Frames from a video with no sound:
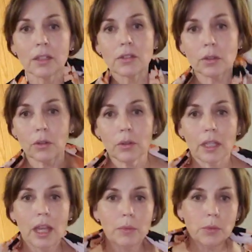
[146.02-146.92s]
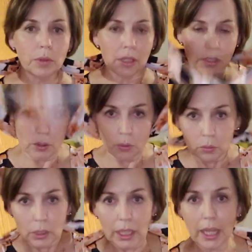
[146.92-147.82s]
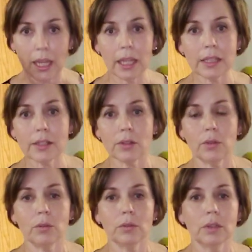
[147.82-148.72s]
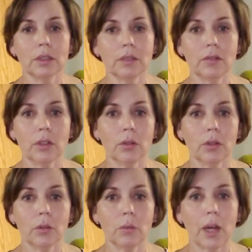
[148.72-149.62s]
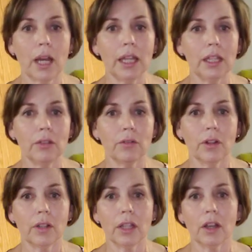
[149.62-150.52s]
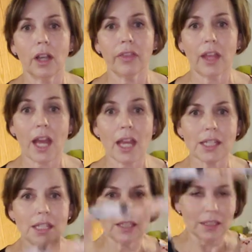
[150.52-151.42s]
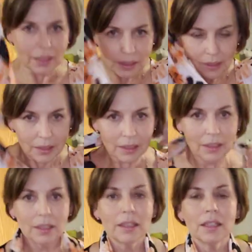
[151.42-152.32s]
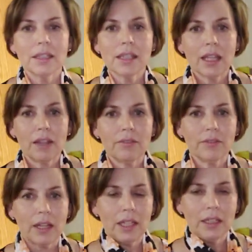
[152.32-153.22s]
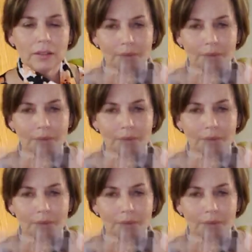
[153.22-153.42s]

So it comes with its own lei. So if you go to Hawaii, you've already got that. Isn't that fun?